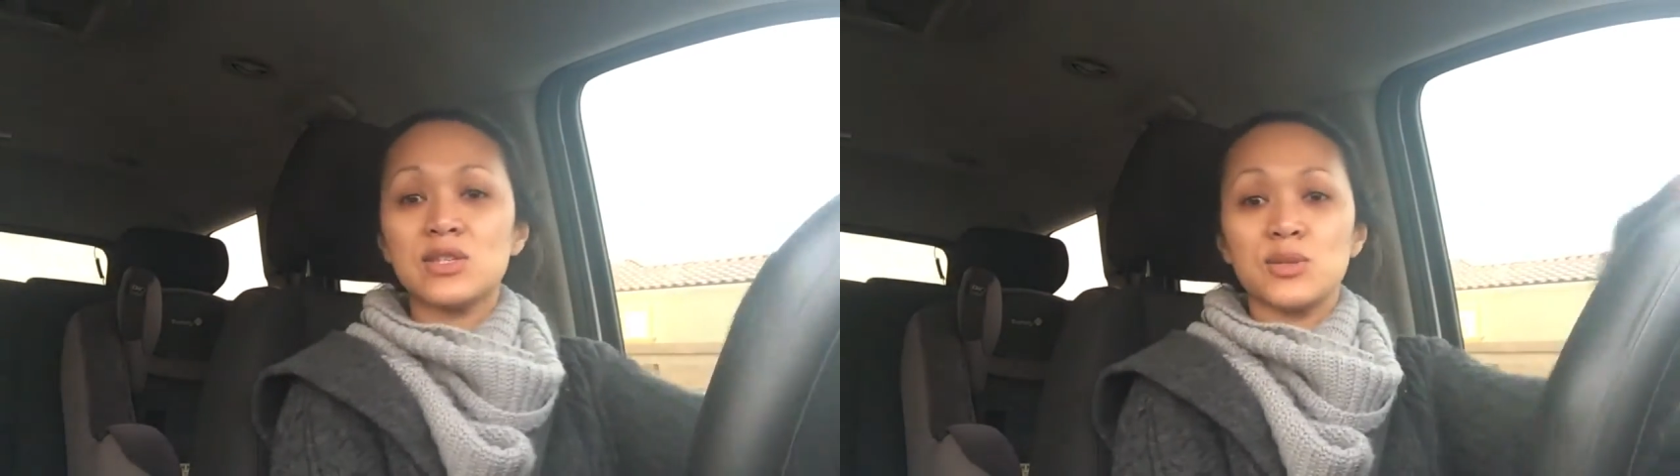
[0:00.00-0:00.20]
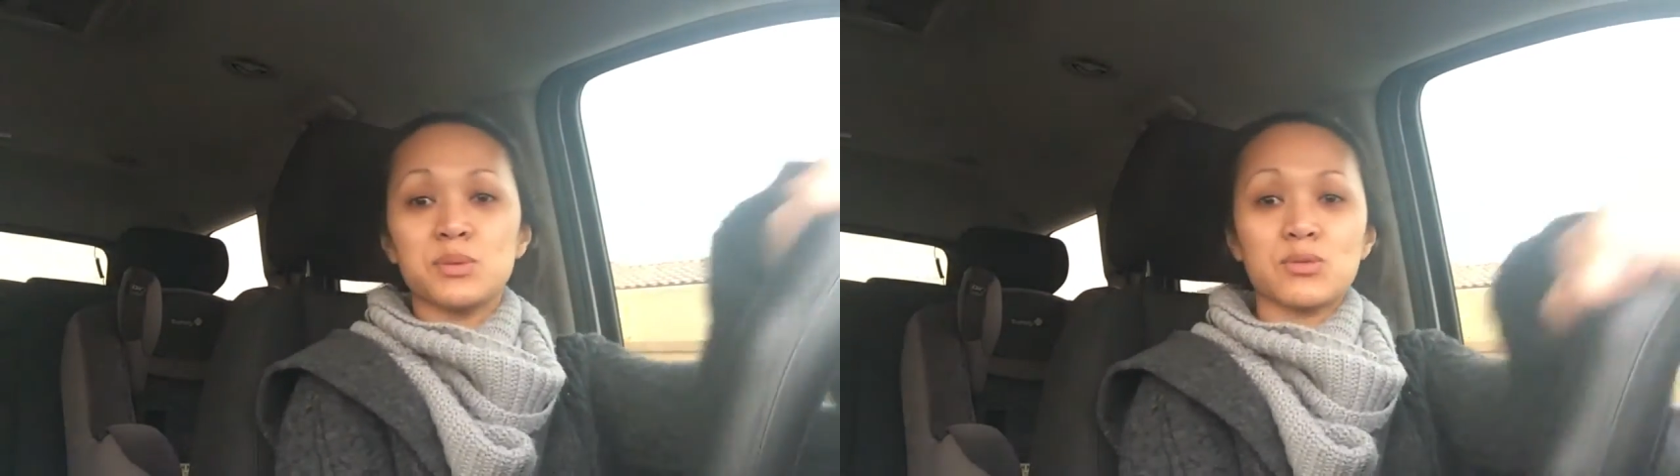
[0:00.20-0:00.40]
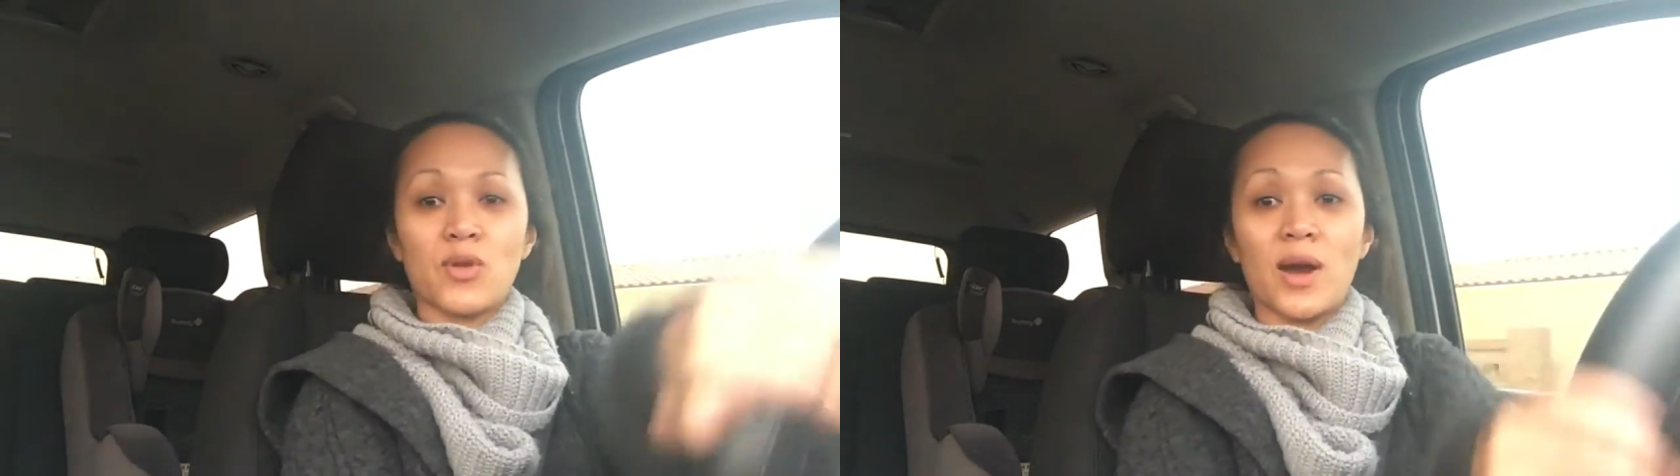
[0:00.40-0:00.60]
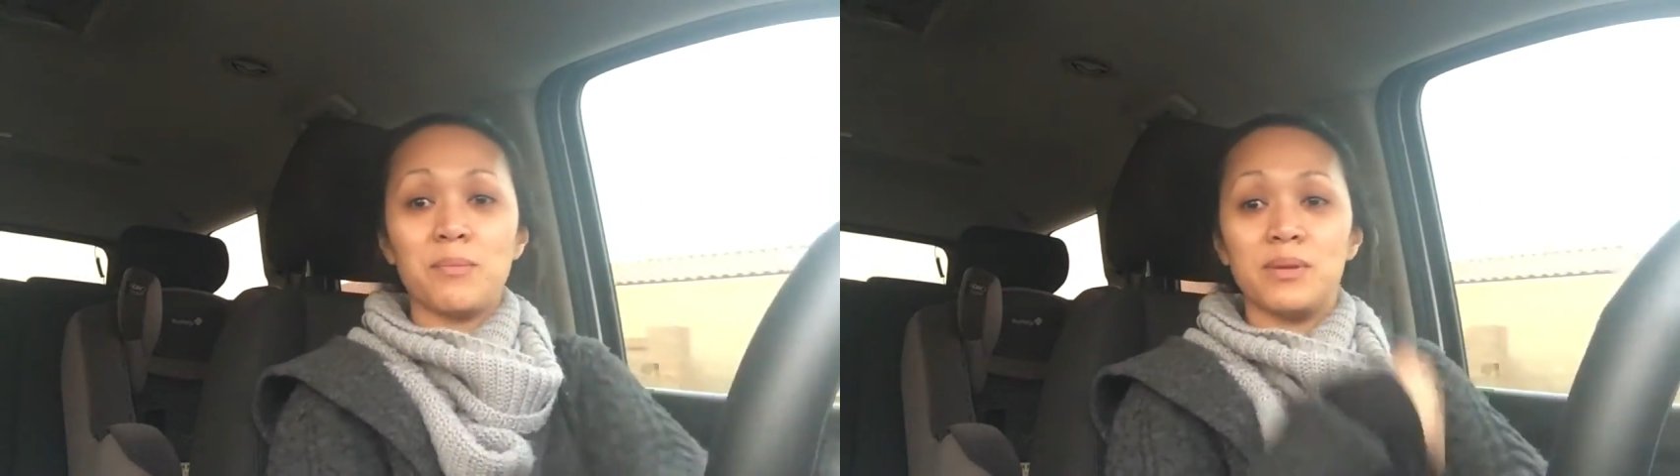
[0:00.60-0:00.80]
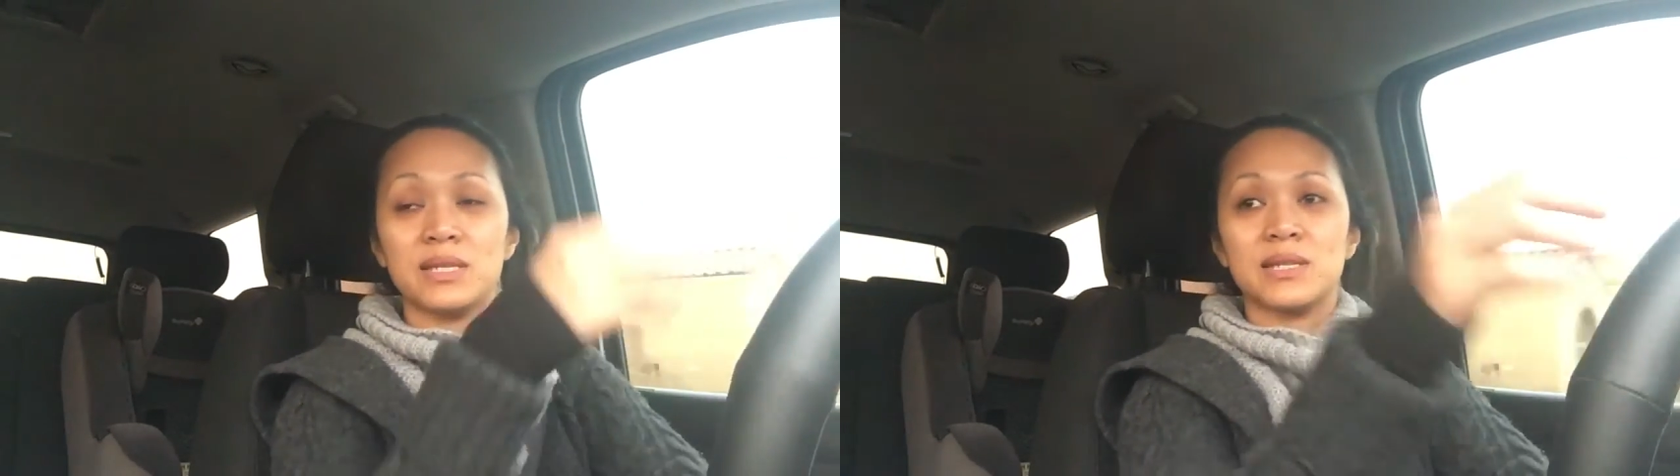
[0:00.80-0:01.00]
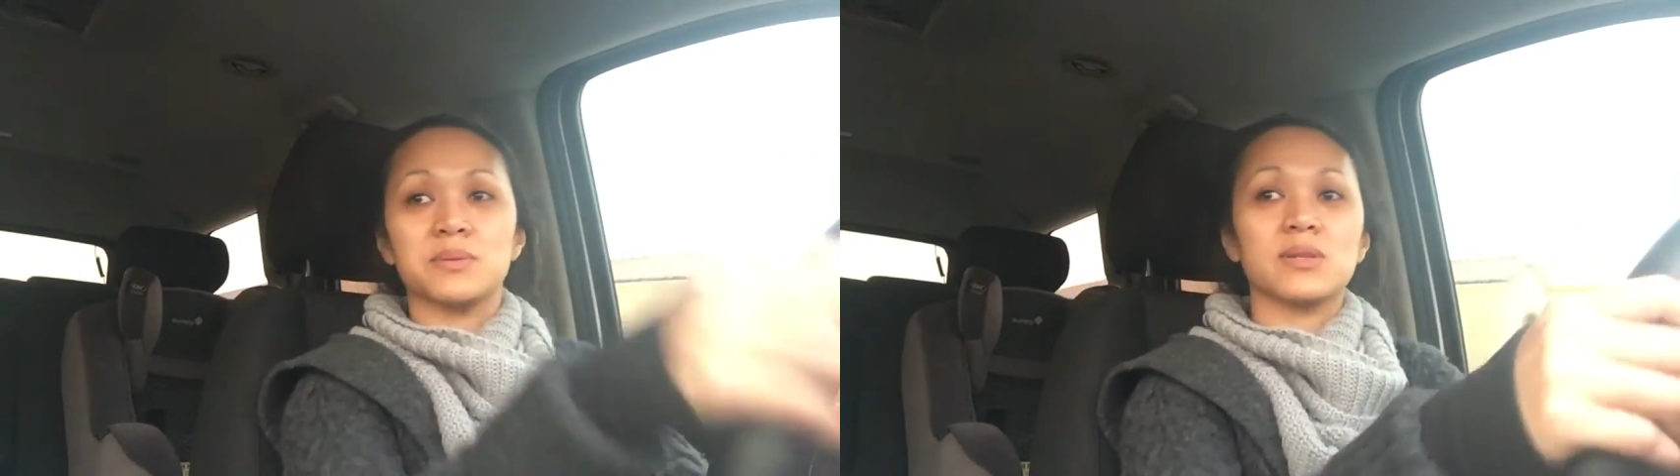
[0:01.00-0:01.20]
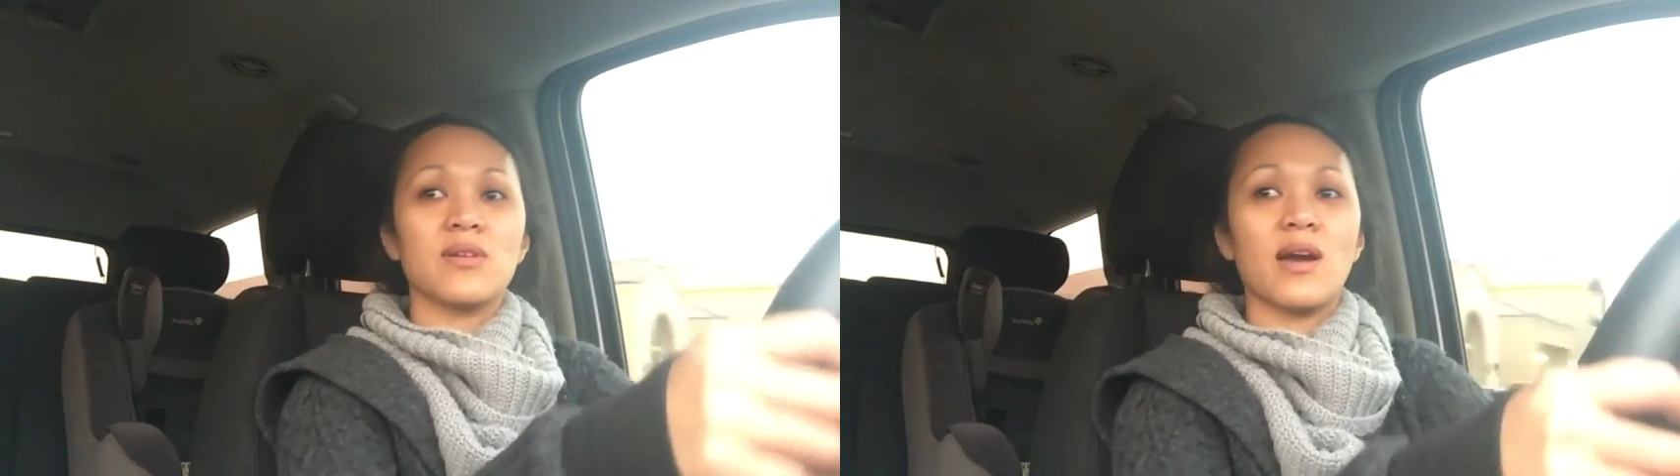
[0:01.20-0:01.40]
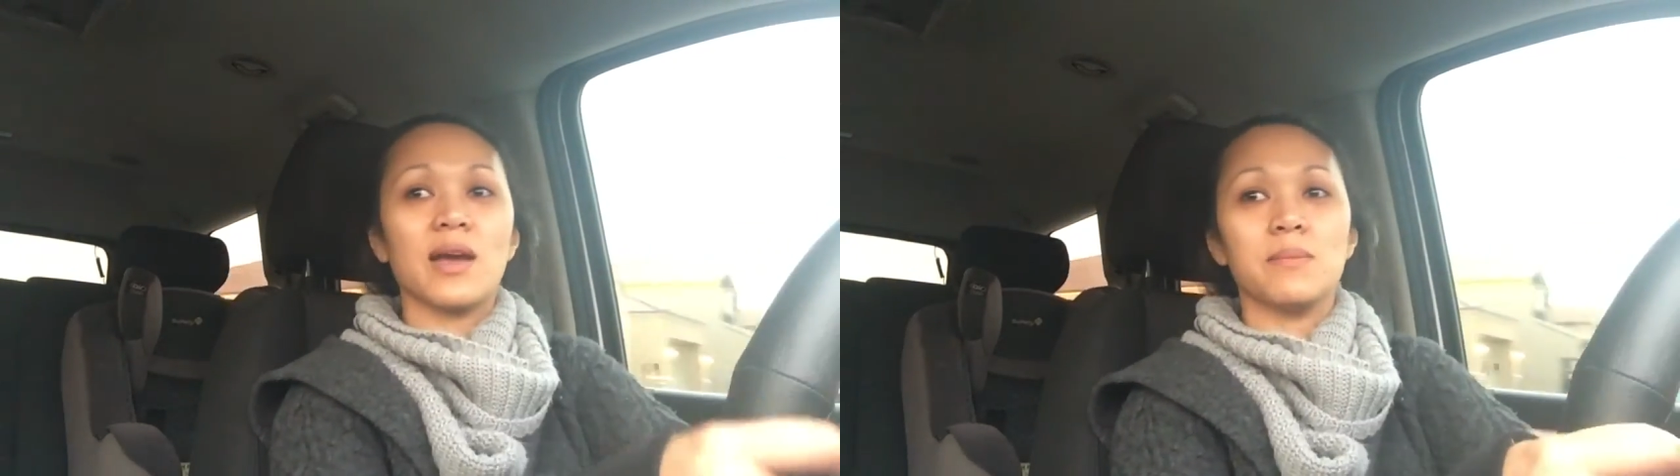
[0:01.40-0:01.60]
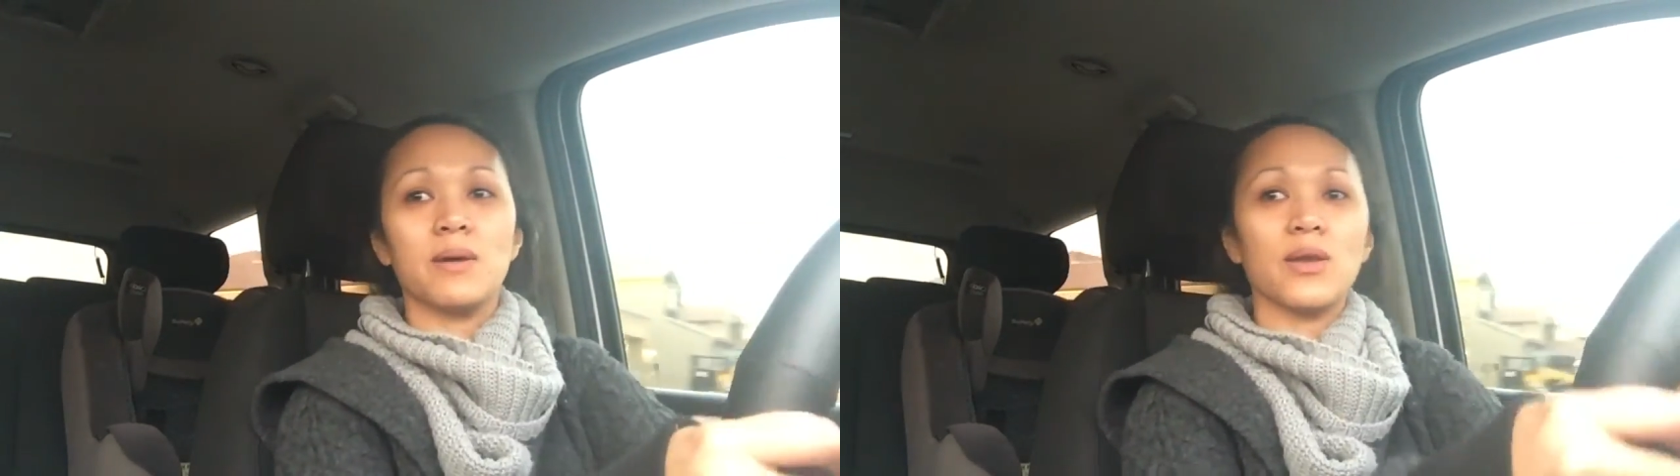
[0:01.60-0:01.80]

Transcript: subscribed, please subscribe.